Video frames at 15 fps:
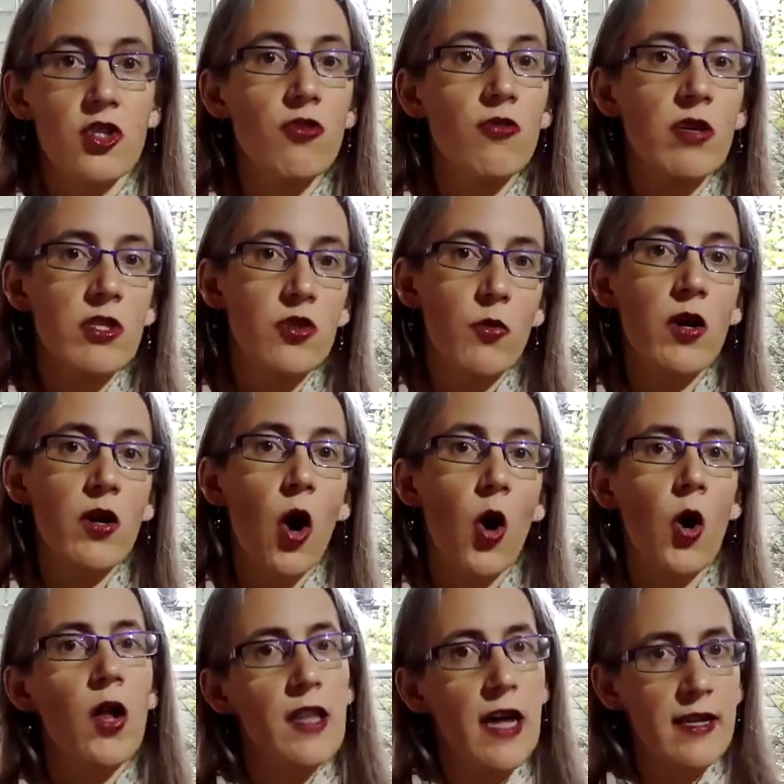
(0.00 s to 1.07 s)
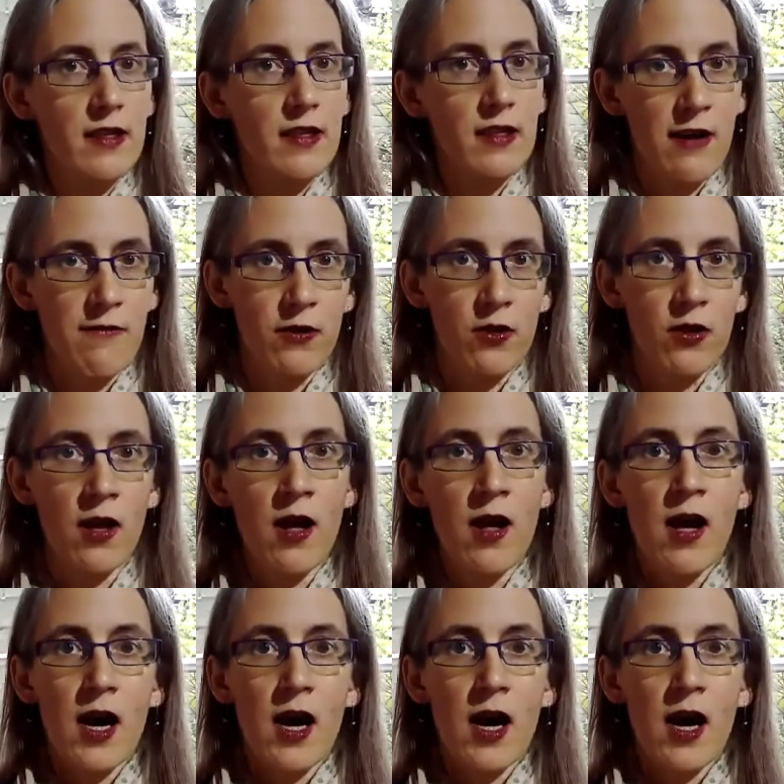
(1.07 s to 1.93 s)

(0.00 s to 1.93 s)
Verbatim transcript: You can do it all at the level